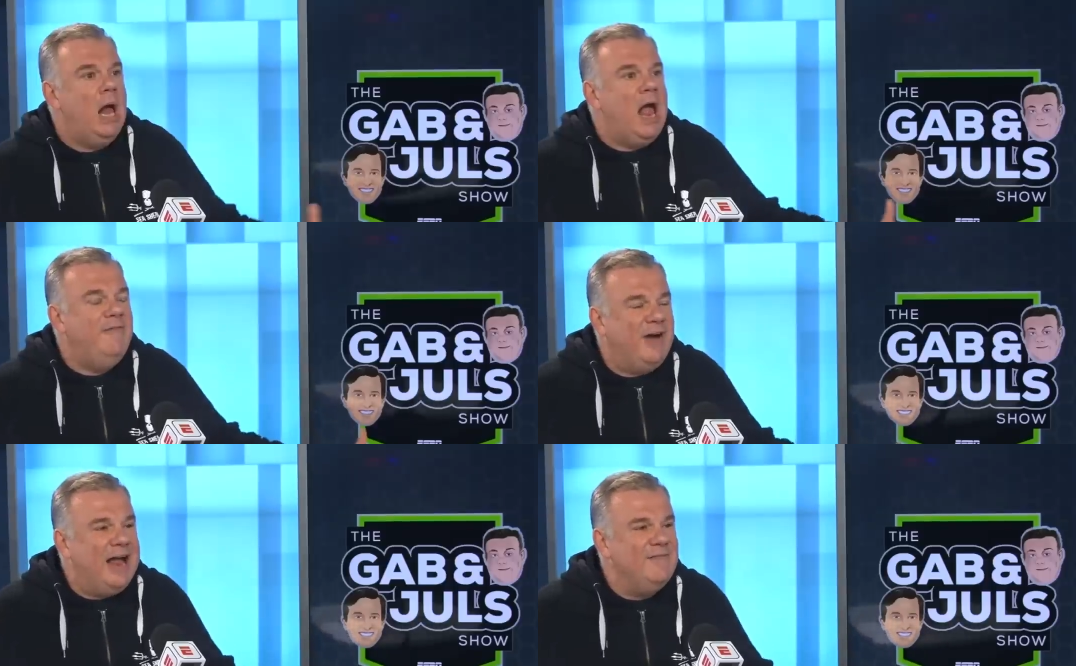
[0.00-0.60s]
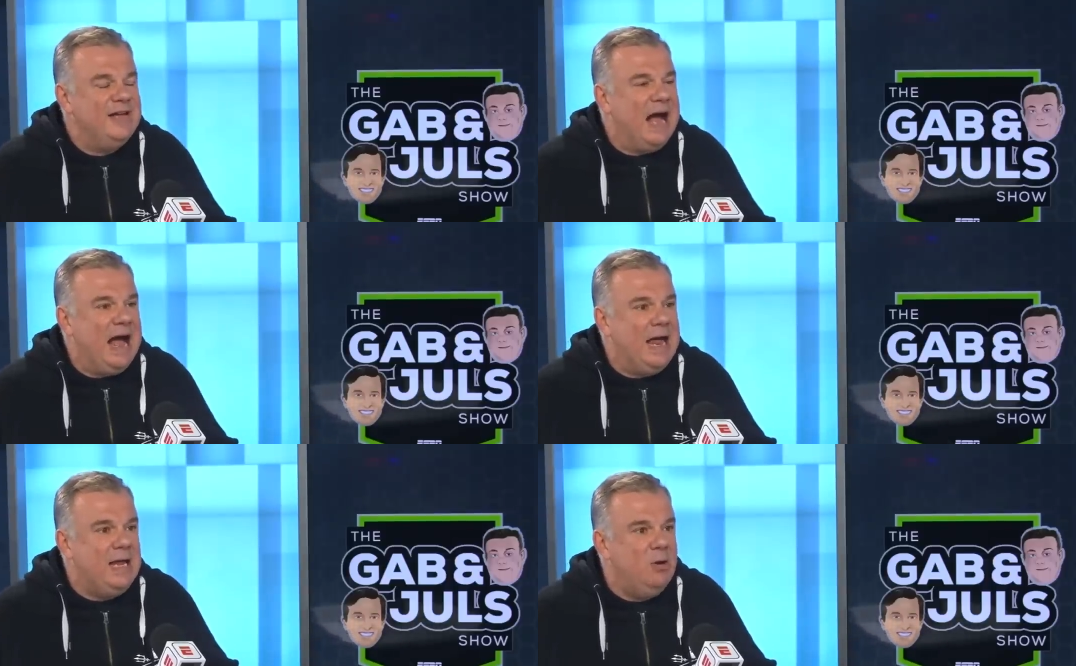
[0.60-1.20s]
Speaker 1: that's true. If I have a
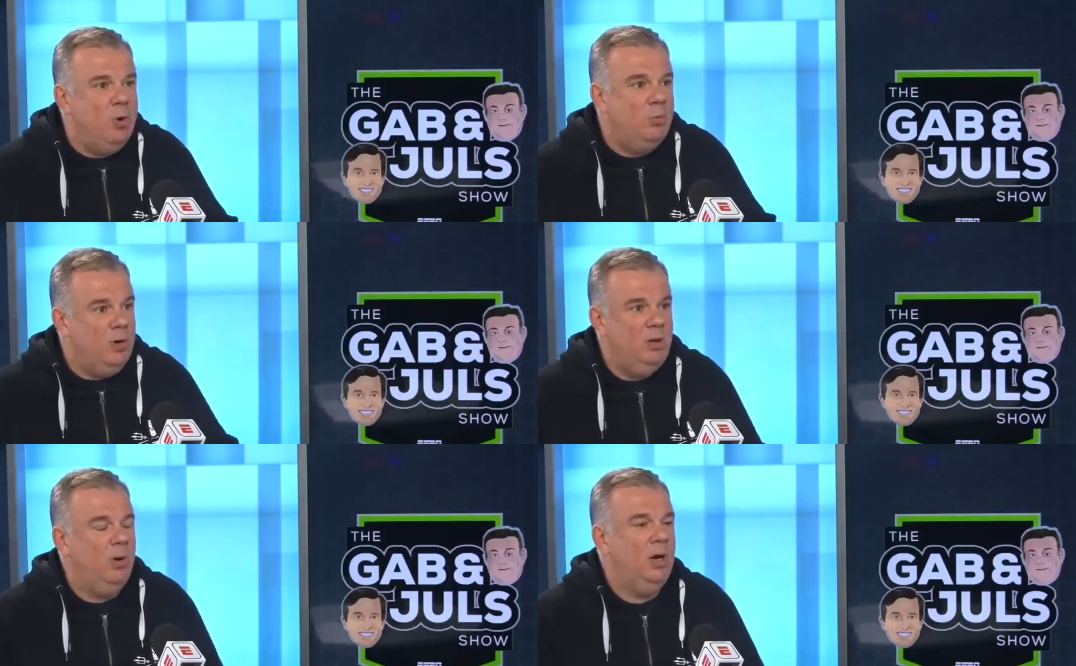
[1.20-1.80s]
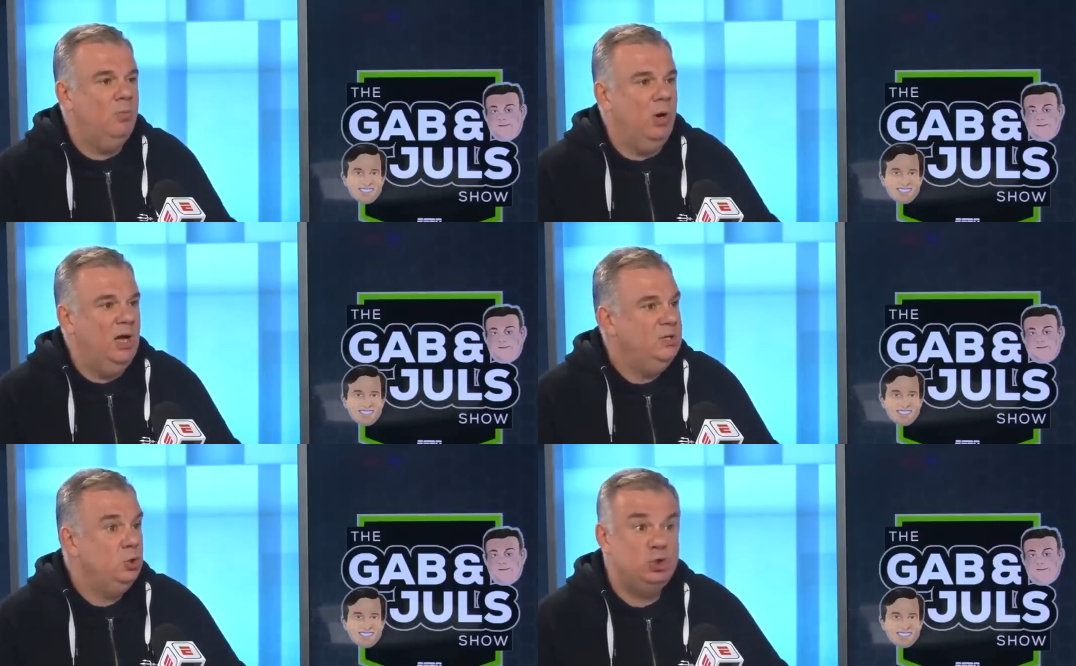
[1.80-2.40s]
guy who can win the one on
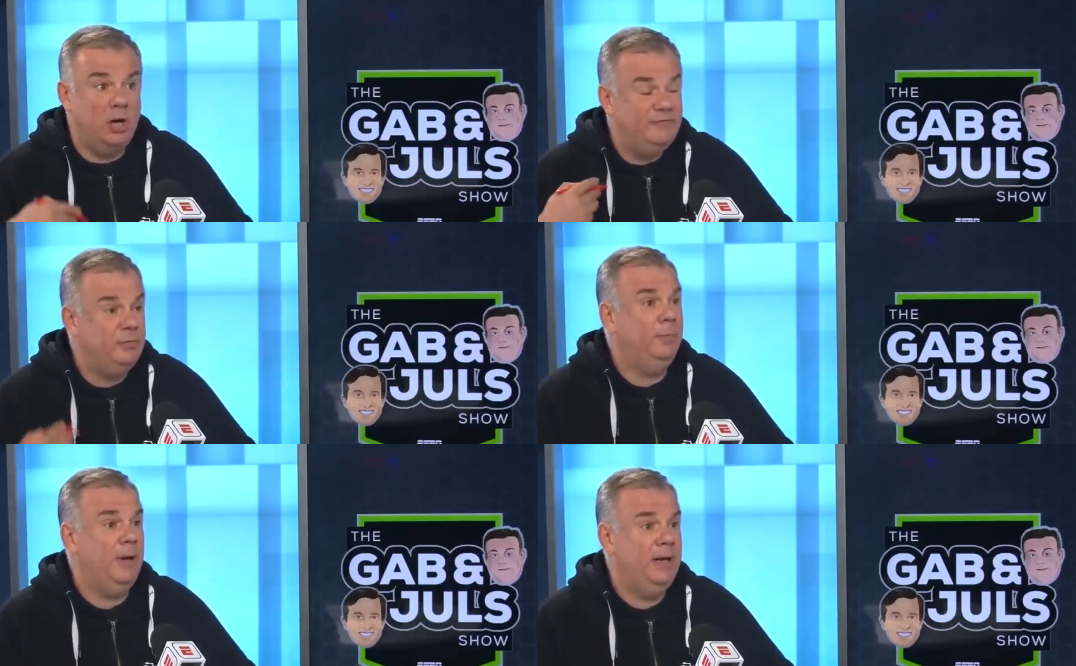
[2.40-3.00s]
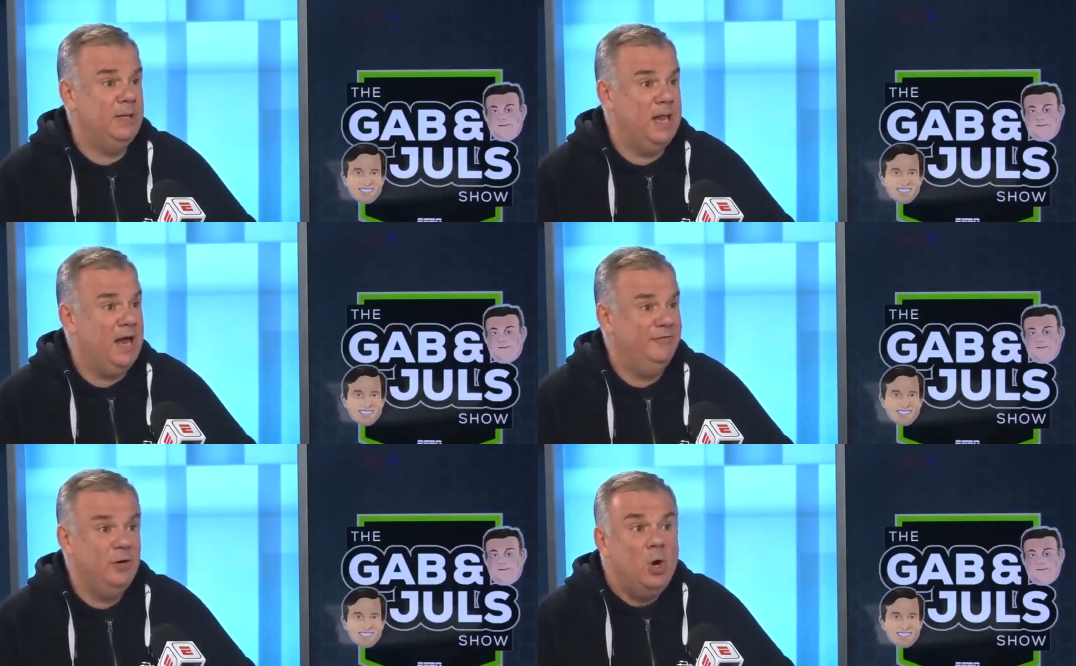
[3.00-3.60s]
ones, who's comfortable playing on the
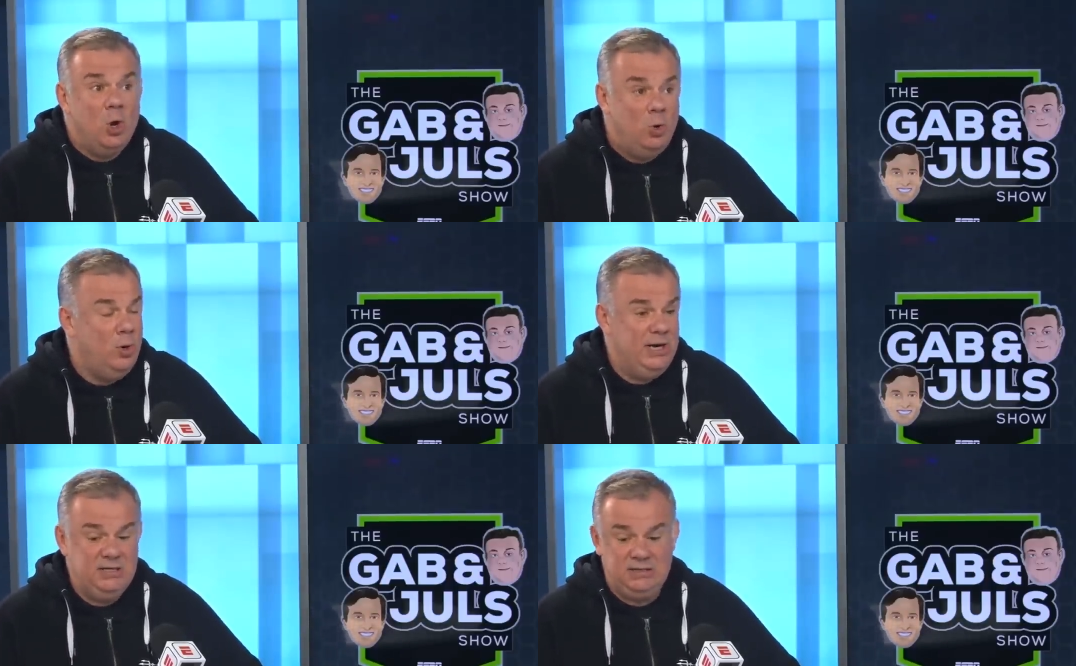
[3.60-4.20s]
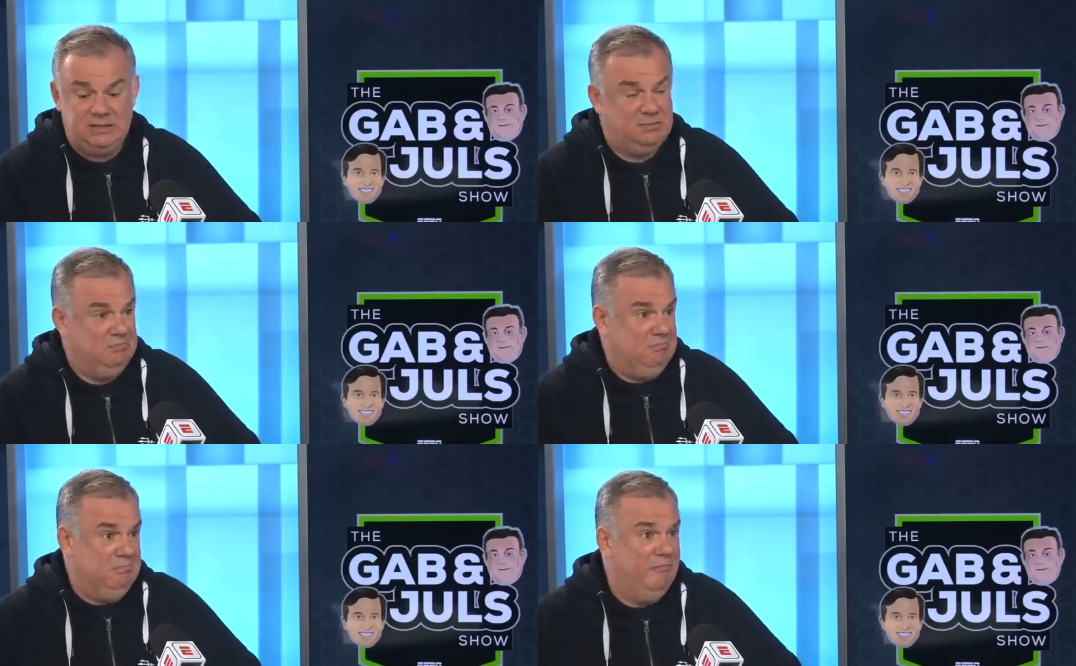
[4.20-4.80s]
left, who is
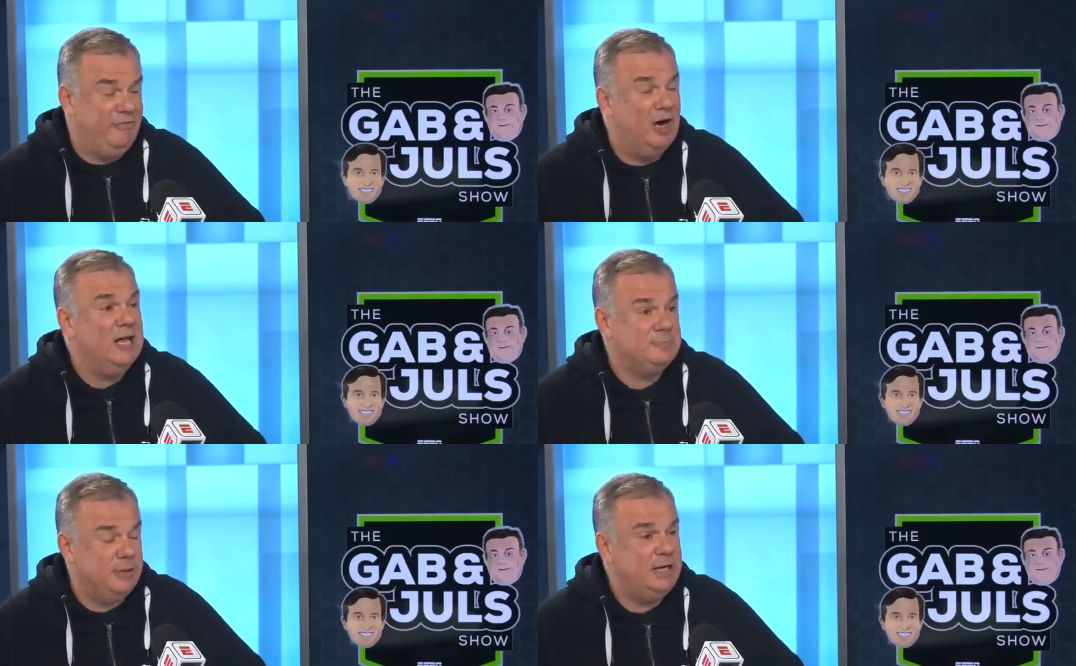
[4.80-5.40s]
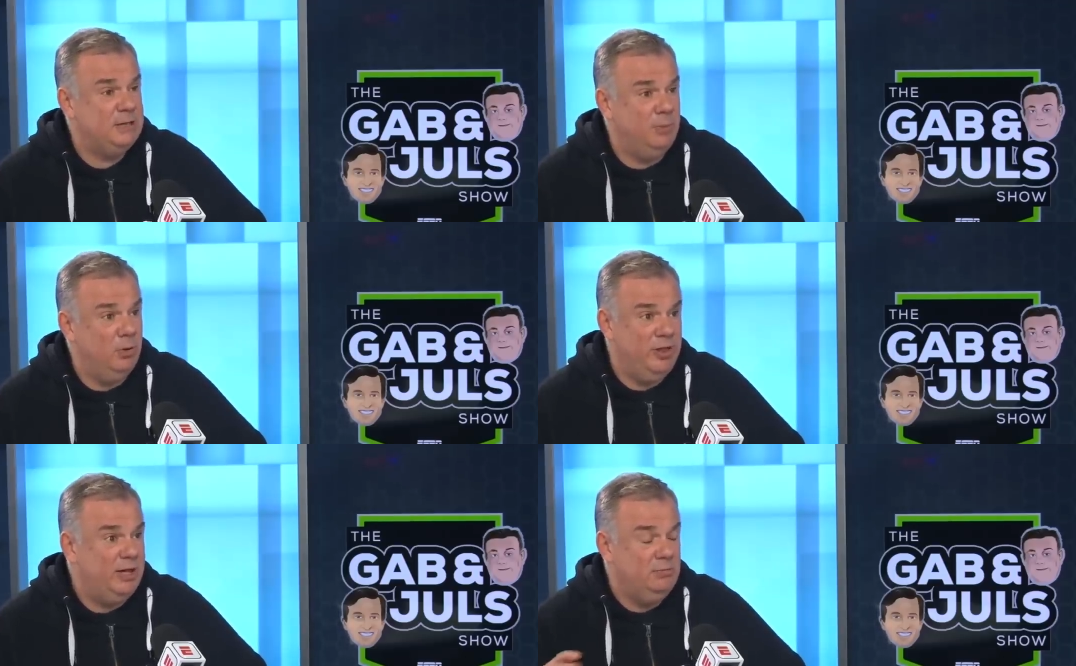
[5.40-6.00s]
far less
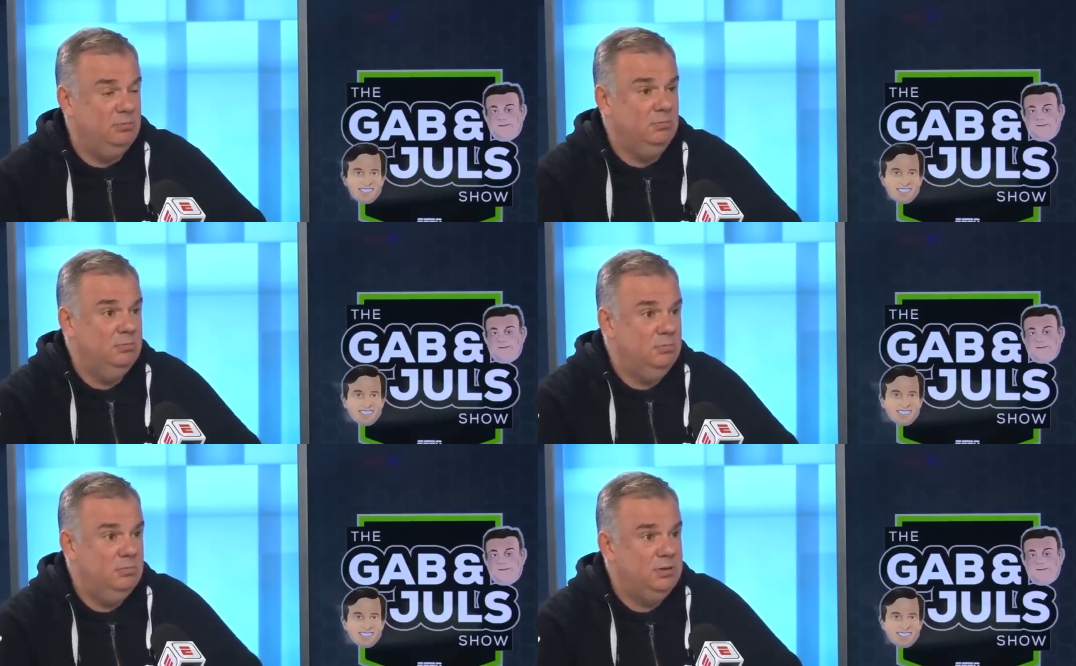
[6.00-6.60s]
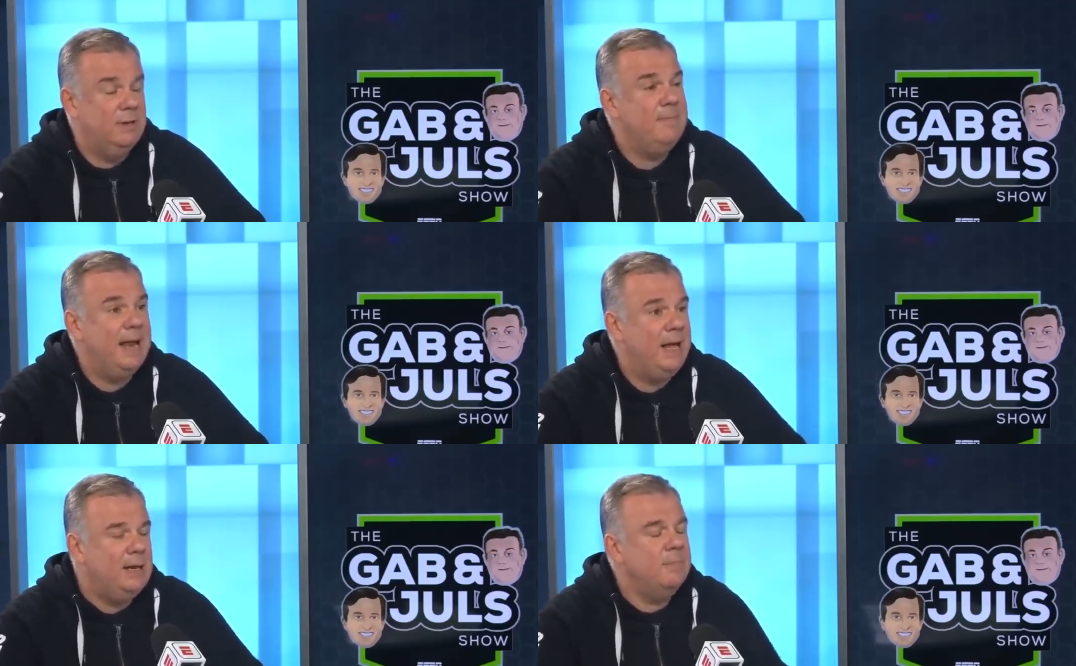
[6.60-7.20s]
predictable than Dembele.